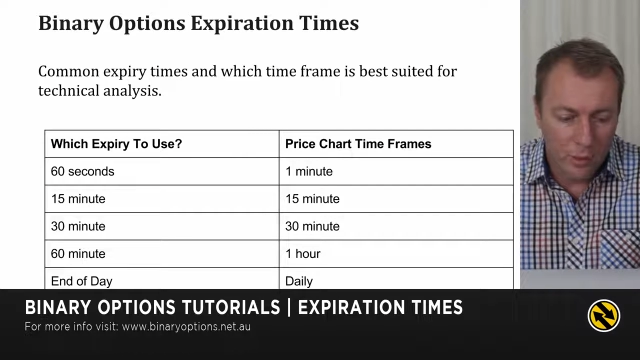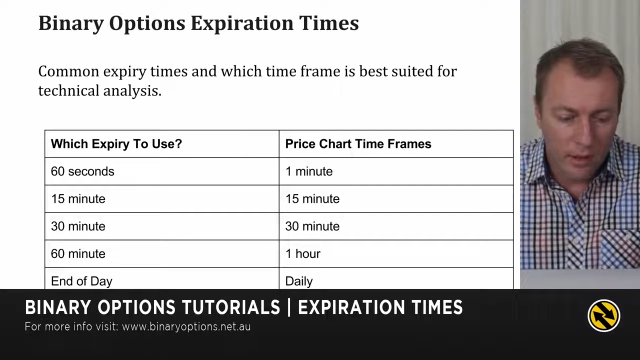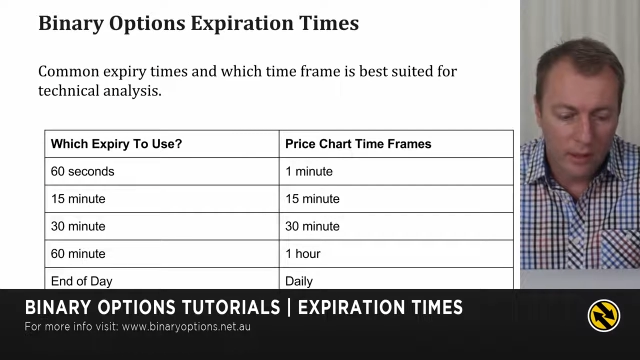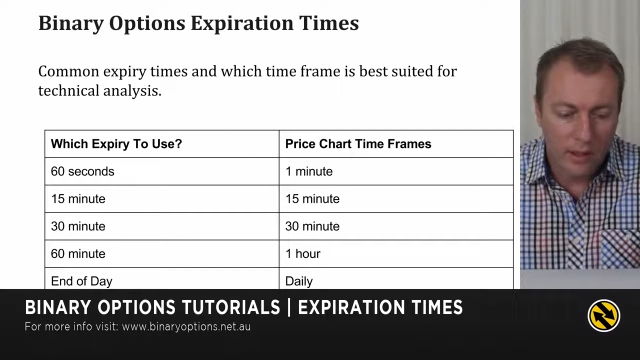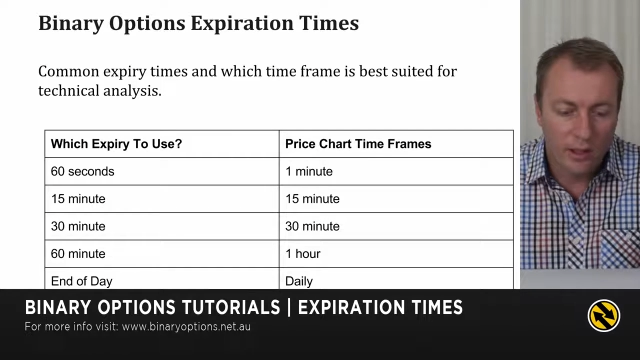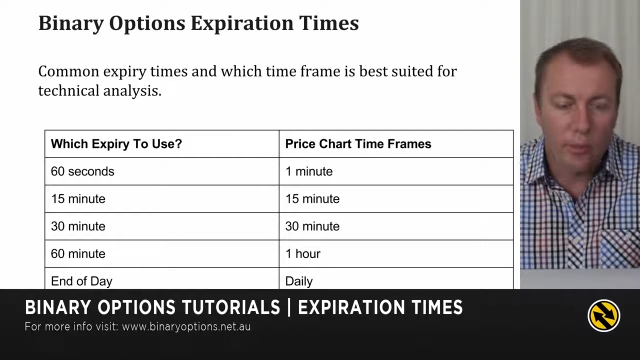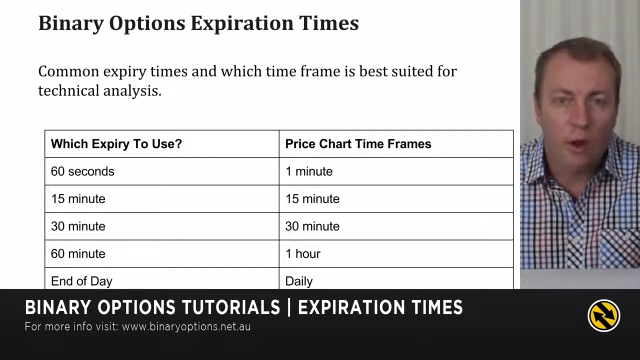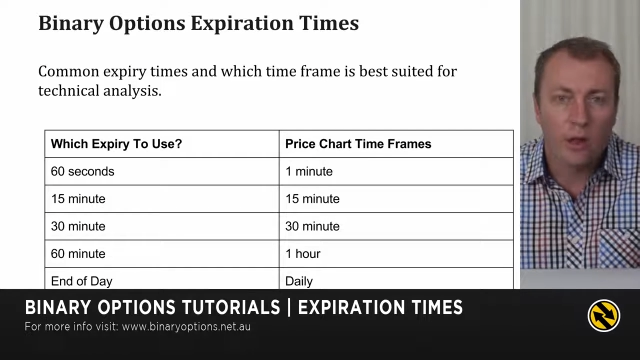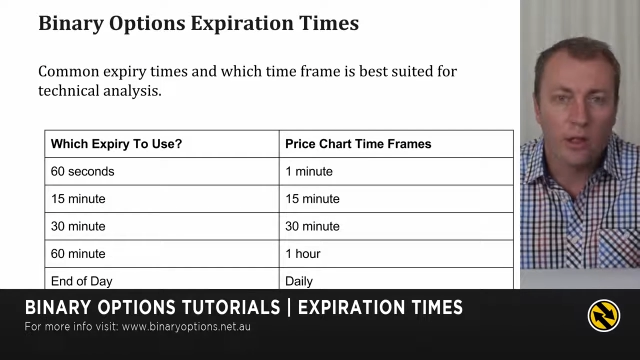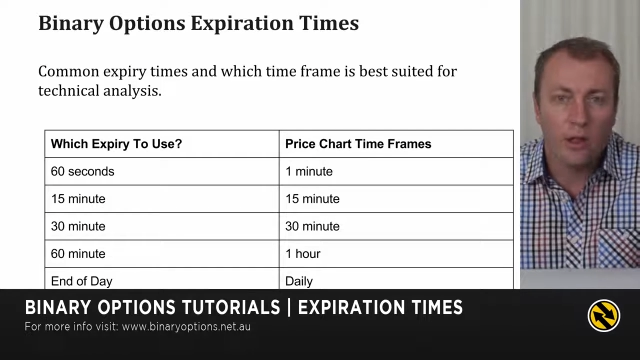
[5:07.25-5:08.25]
which
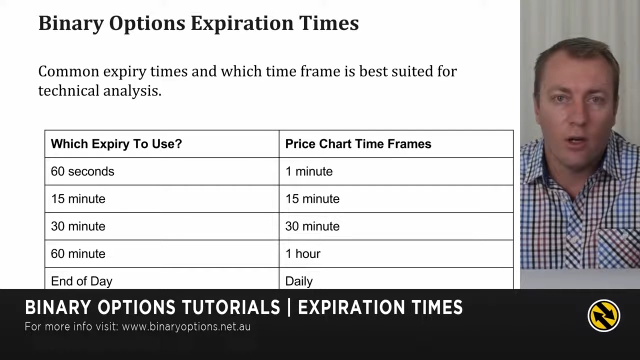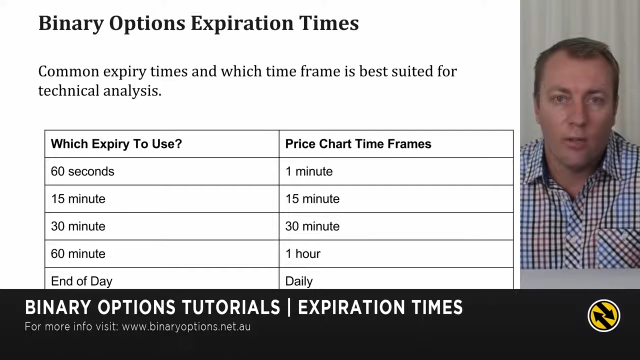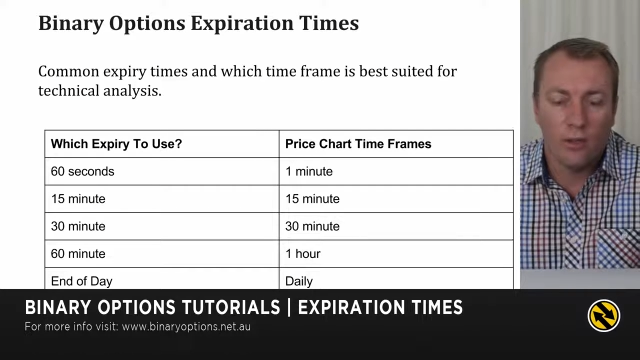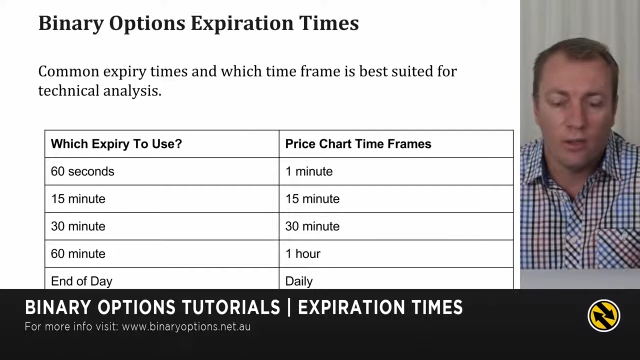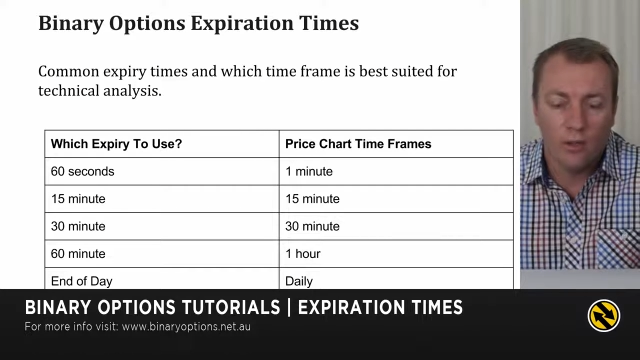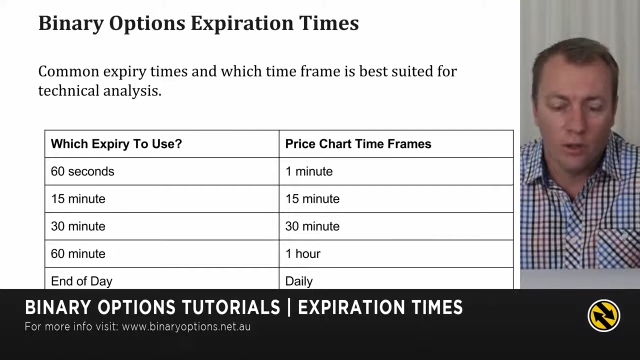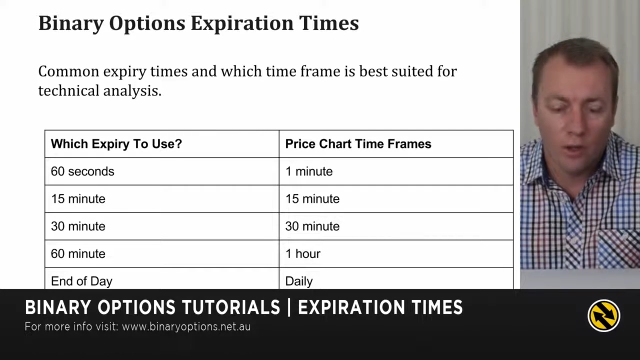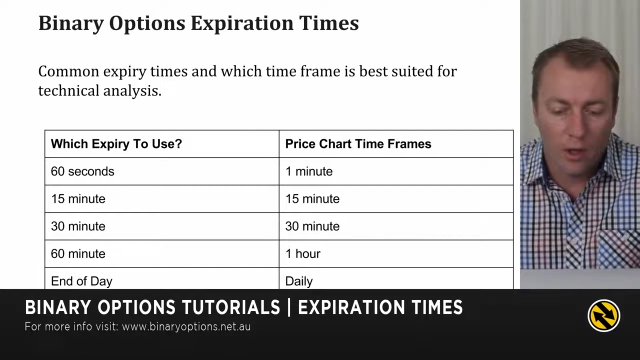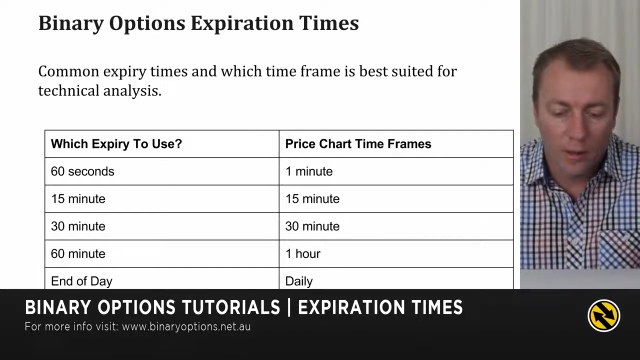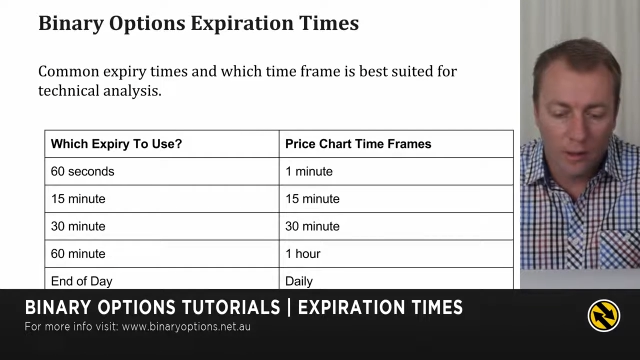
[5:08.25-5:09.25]
expiry times should
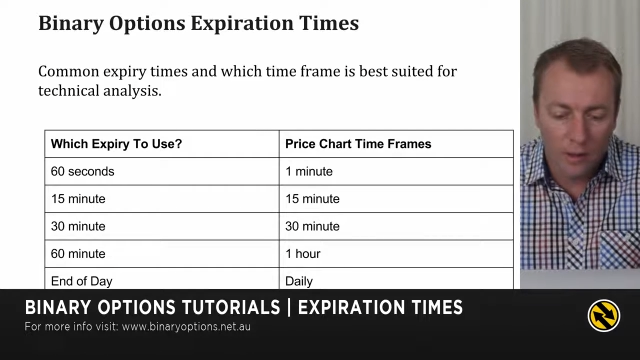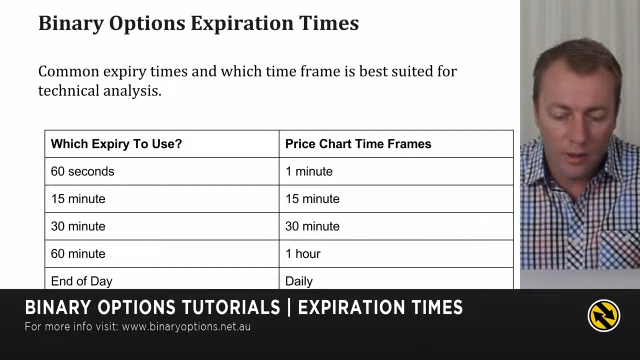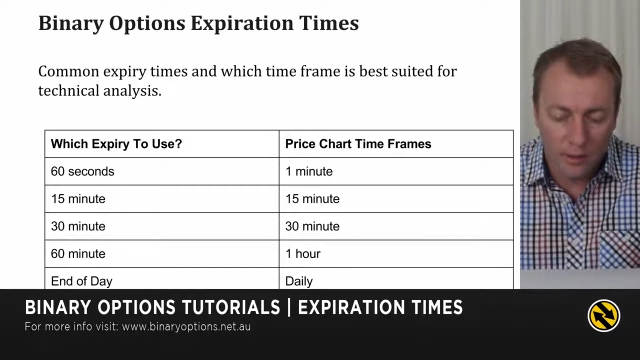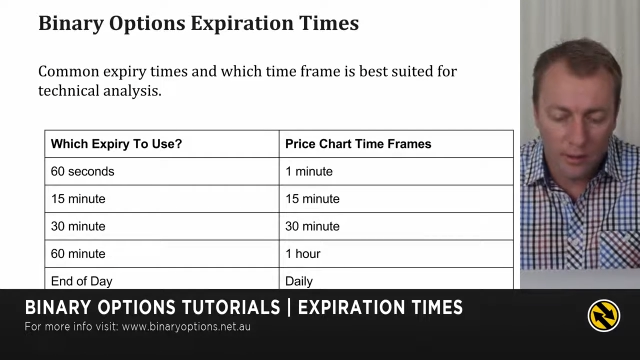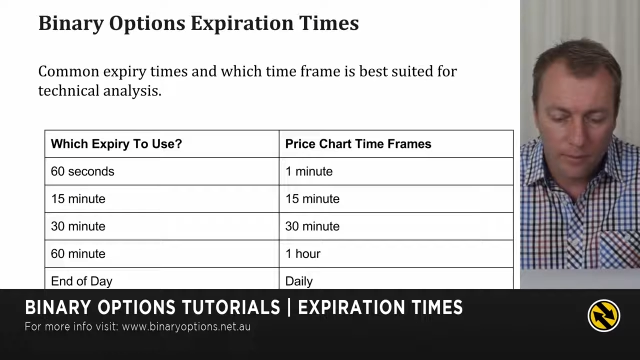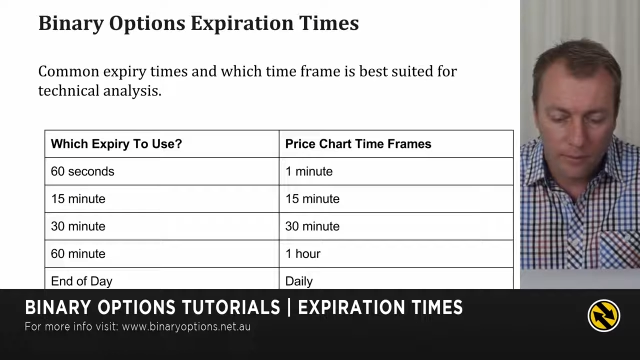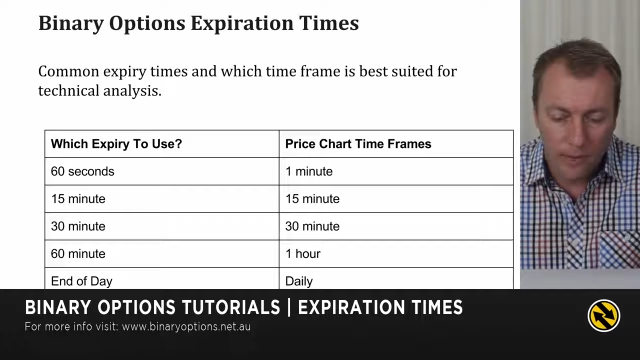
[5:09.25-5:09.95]
I be using?